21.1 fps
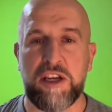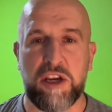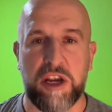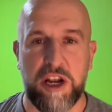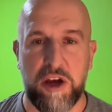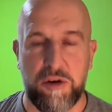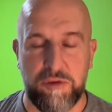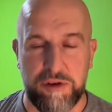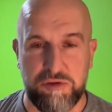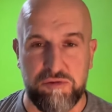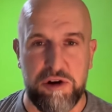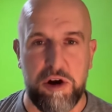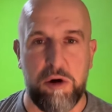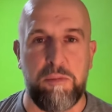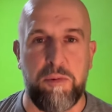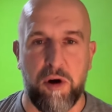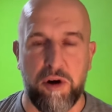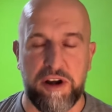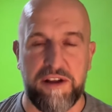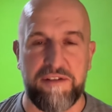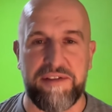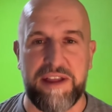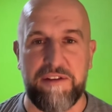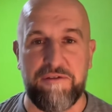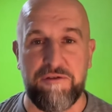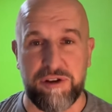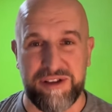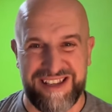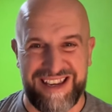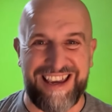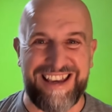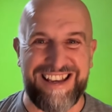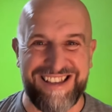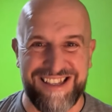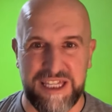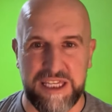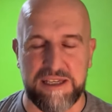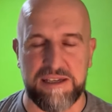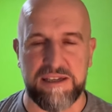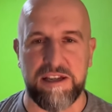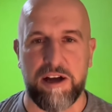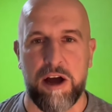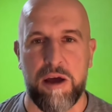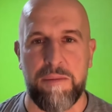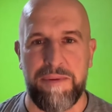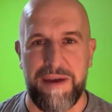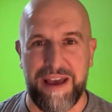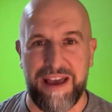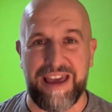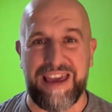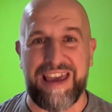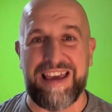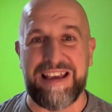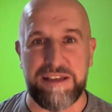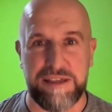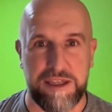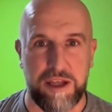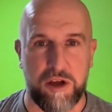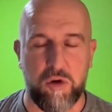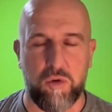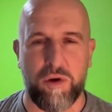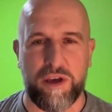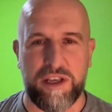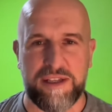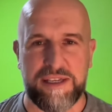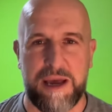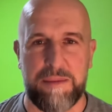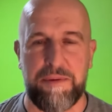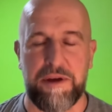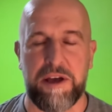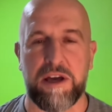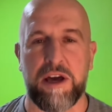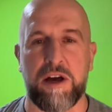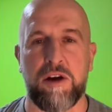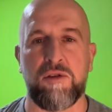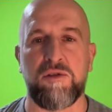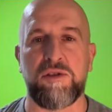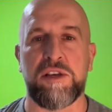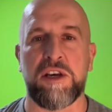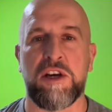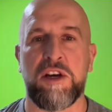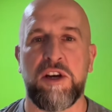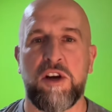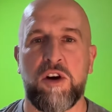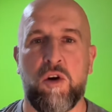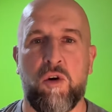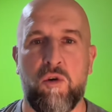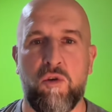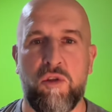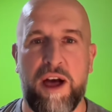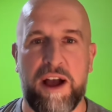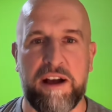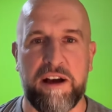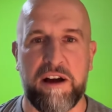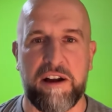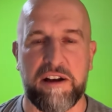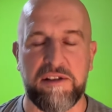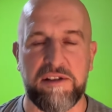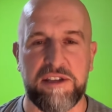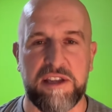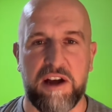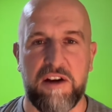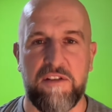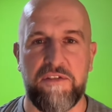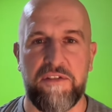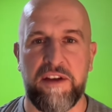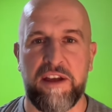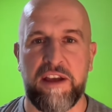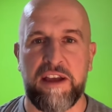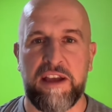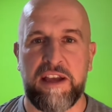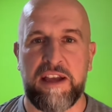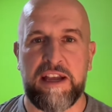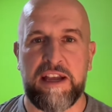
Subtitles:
You know, his real point of difference is the sniping, is the quick tap and goes, all that kind of stuff.